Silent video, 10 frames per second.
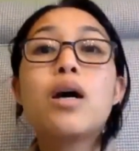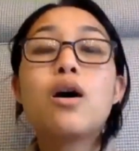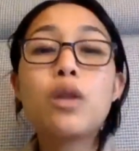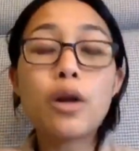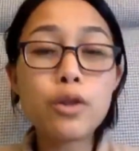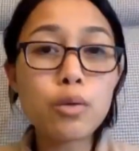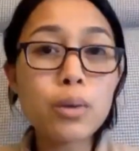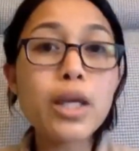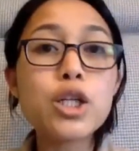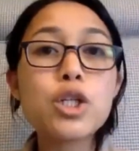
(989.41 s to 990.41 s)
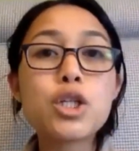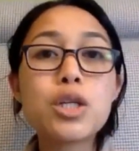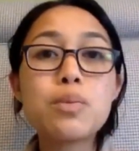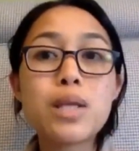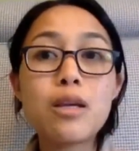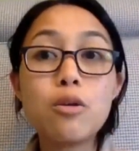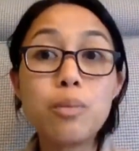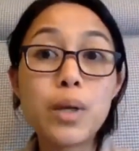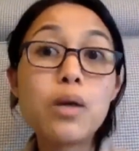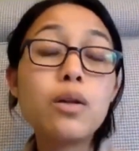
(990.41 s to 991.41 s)
a lot of the relationships that you
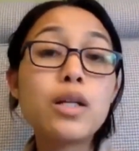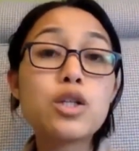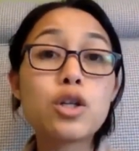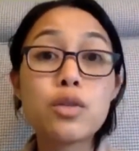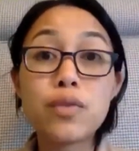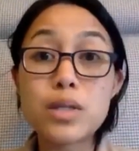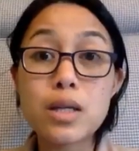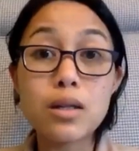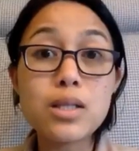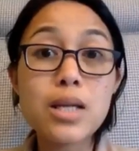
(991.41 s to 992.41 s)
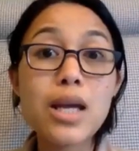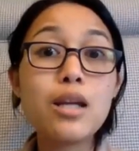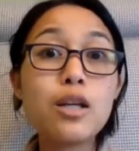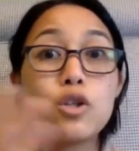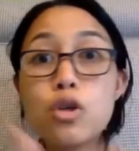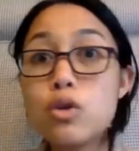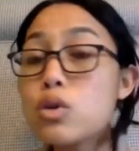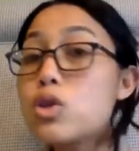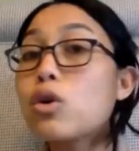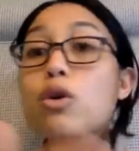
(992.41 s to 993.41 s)
build and start to facilitate do
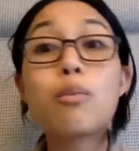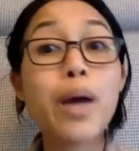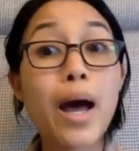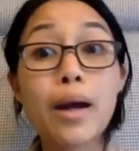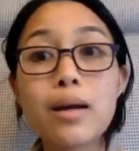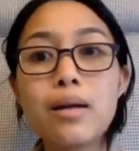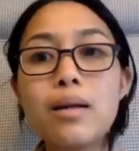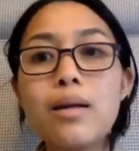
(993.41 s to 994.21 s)
circle back.